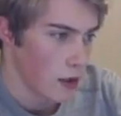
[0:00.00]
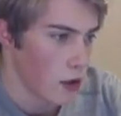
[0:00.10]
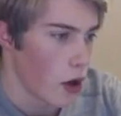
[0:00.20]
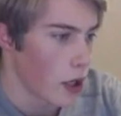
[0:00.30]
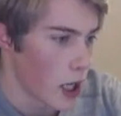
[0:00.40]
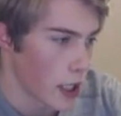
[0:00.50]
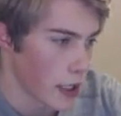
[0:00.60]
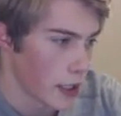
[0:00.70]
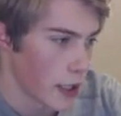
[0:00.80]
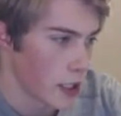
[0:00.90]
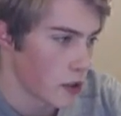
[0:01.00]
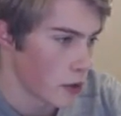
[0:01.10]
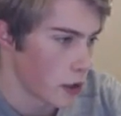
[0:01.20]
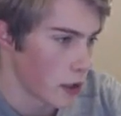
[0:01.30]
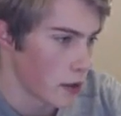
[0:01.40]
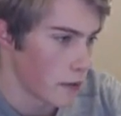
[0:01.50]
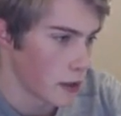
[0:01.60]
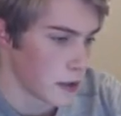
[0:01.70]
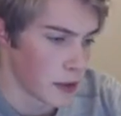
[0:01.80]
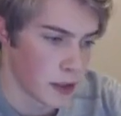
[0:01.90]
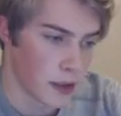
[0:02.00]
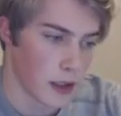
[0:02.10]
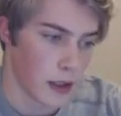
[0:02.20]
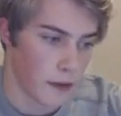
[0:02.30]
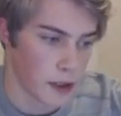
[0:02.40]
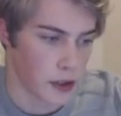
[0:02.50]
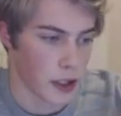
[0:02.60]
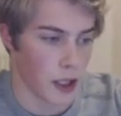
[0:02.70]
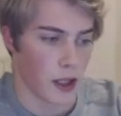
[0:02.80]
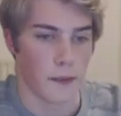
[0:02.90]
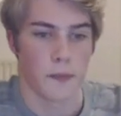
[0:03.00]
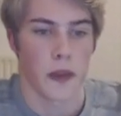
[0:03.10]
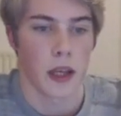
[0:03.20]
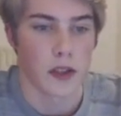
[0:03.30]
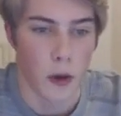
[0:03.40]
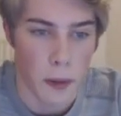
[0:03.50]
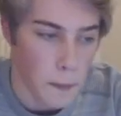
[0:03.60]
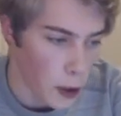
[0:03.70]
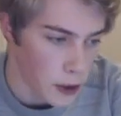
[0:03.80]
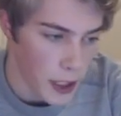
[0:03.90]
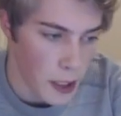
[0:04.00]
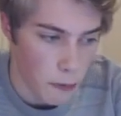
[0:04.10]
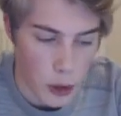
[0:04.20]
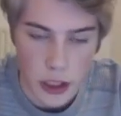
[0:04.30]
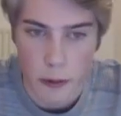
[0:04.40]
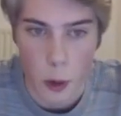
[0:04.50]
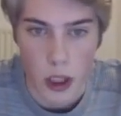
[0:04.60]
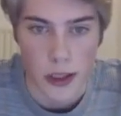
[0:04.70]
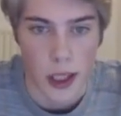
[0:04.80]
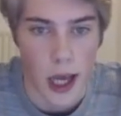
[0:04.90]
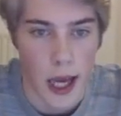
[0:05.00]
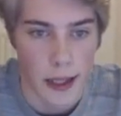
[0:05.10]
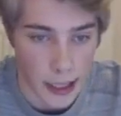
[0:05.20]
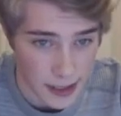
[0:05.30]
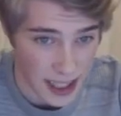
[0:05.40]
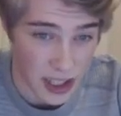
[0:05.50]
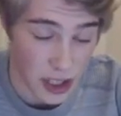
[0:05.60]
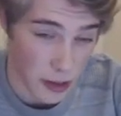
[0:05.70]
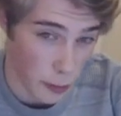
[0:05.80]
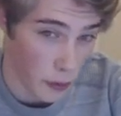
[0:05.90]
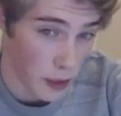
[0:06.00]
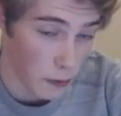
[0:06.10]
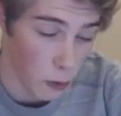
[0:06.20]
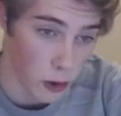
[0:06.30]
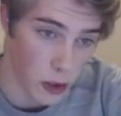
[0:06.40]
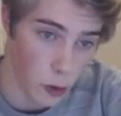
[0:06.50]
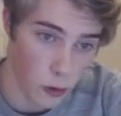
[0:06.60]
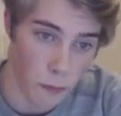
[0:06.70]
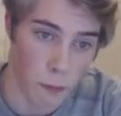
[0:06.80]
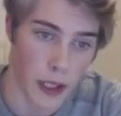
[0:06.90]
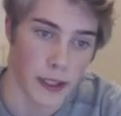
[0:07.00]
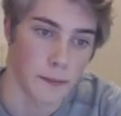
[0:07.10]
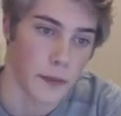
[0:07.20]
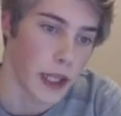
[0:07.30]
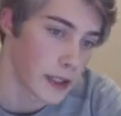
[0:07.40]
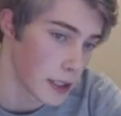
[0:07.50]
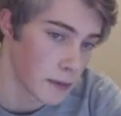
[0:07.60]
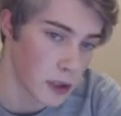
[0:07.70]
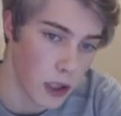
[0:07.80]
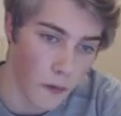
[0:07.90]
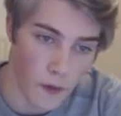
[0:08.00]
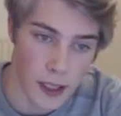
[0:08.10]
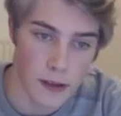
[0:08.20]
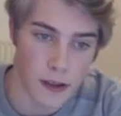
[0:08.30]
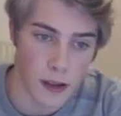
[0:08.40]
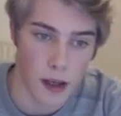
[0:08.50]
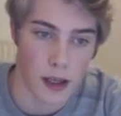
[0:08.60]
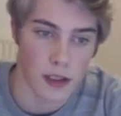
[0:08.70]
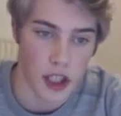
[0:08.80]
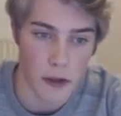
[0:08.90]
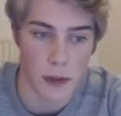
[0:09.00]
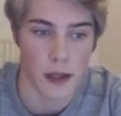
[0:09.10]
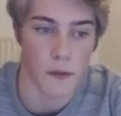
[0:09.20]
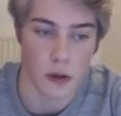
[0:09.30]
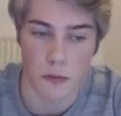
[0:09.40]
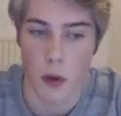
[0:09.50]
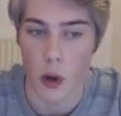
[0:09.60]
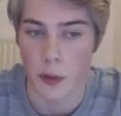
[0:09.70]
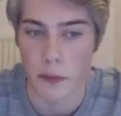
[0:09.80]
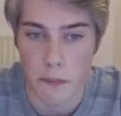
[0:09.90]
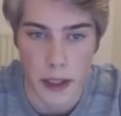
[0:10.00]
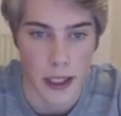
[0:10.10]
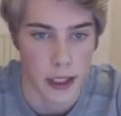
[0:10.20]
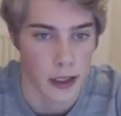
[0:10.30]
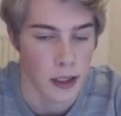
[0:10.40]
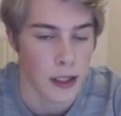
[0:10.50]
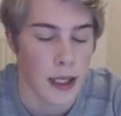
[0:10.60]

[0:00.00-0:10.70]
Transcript: No, ah yeah, the national television television thing. So people are saying rook g1, and that's actually the move that Jordan played. It seems to defend uh, checkmate for the moment being,